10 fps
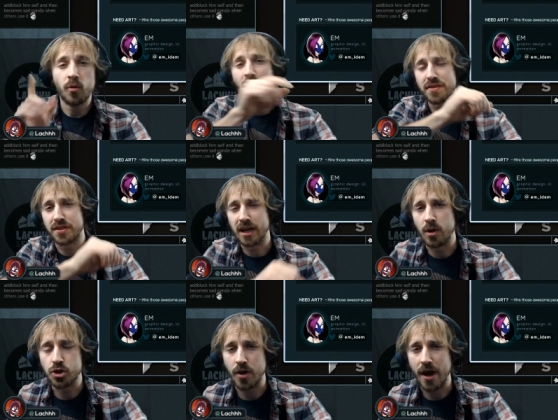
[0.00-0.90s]
One thing I
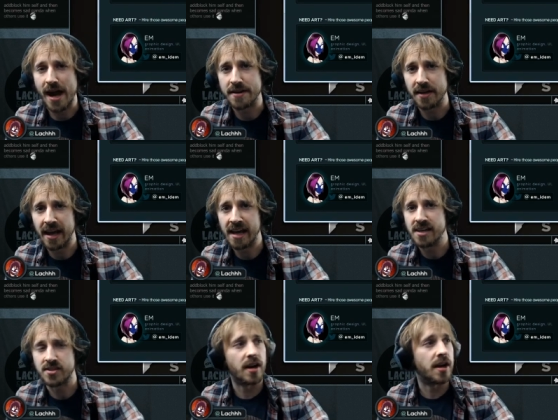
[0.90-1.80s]
want to add
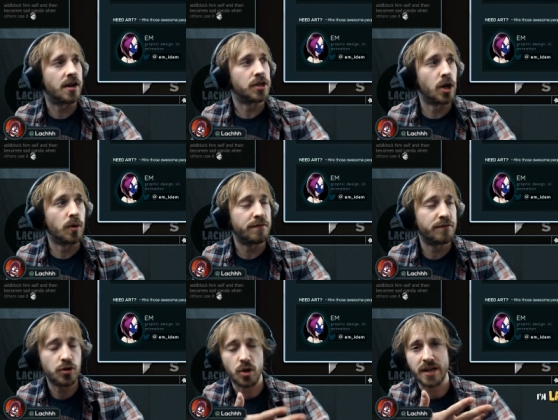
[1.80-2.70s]
is, uh, you know,
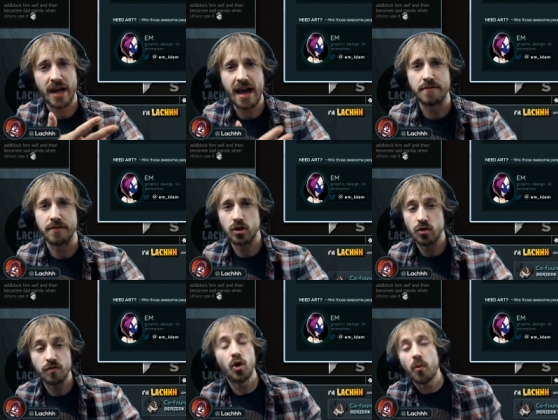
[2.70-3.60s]
if you don't have, if
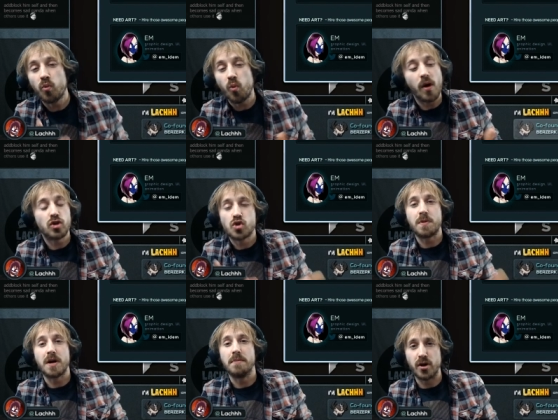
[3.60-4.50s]
you don't want to
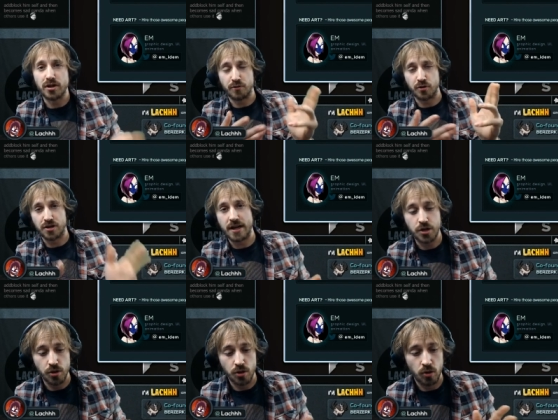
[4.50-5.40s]
spend money for
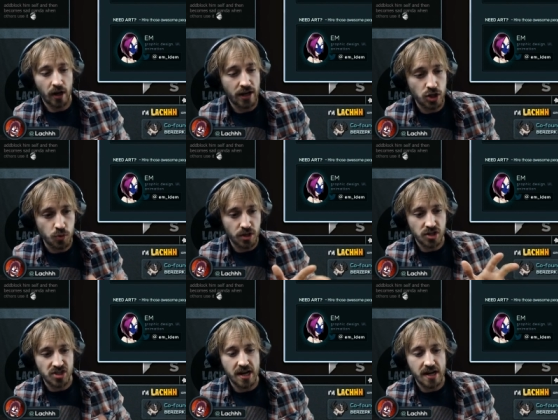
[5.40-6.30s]
that tool, I just wanted
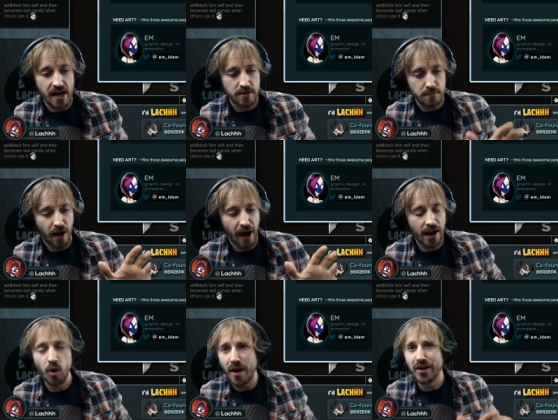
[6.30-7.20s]
to say that I
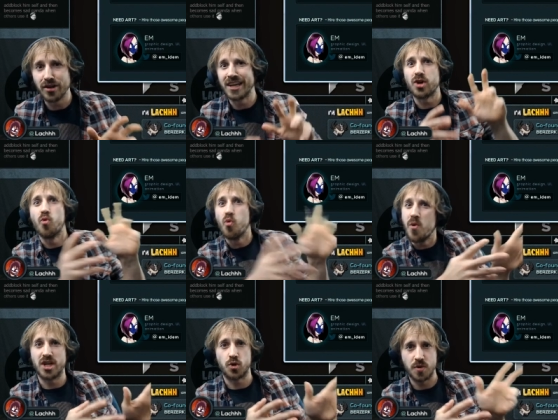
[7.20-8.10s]
don't want to get
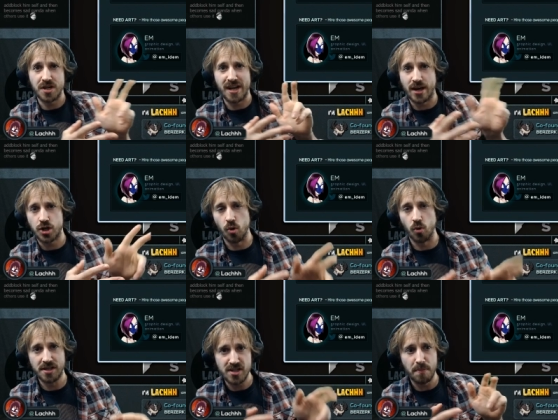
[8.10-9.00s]
rich with that
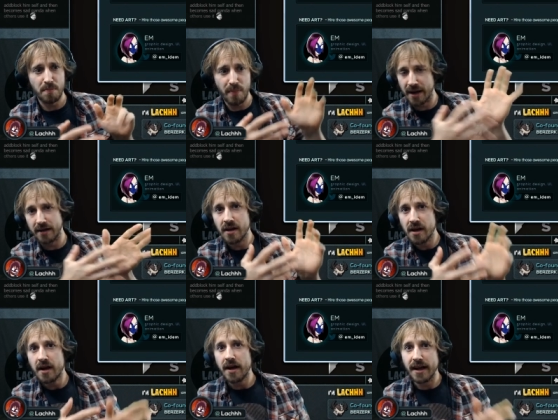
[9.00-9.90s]
tool. It's not my
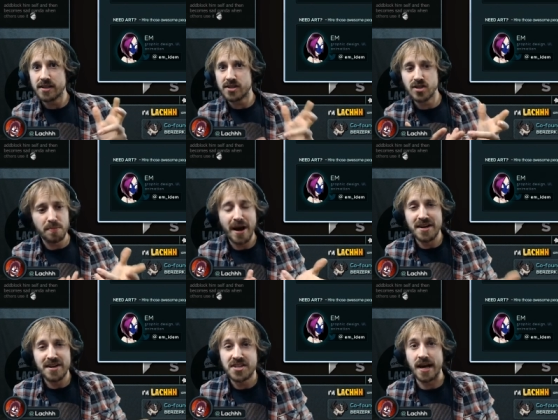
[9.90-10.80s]
it's not
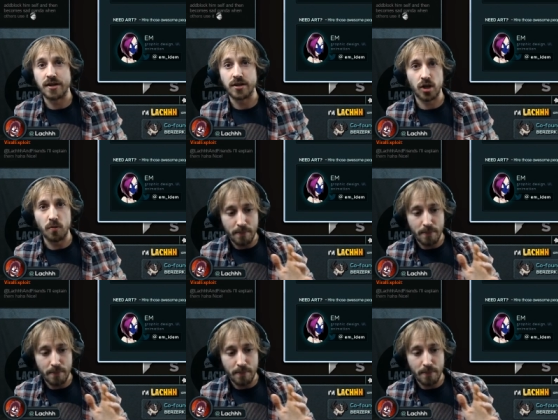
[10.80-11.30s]
my intent, you know.